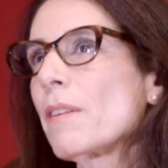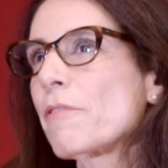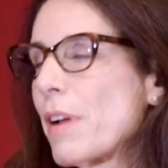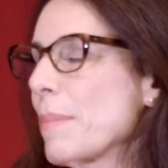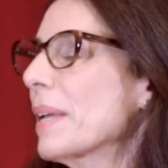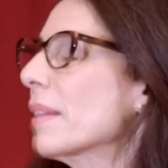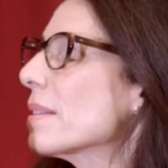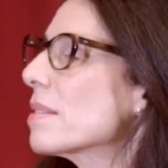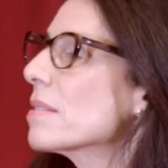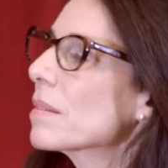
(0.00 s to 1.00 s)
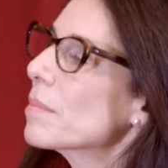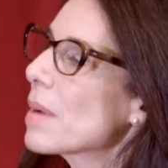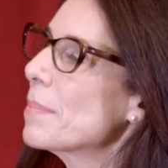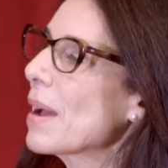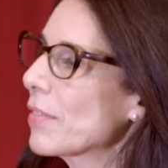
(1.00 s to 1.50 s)
framing this as
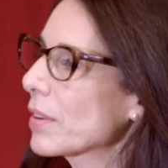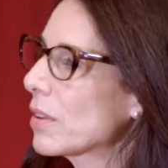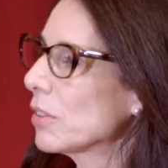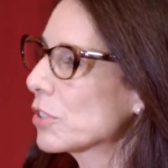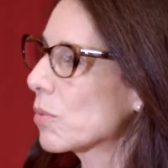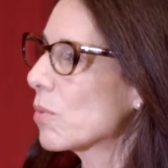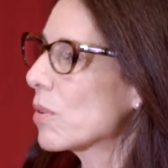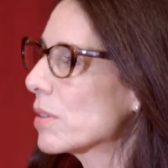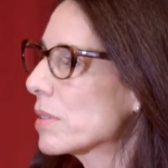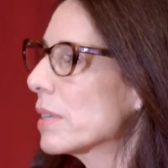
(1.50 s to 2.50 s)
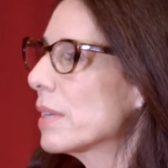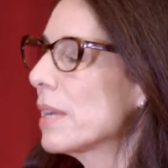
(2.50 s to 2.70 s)
about the culture wars.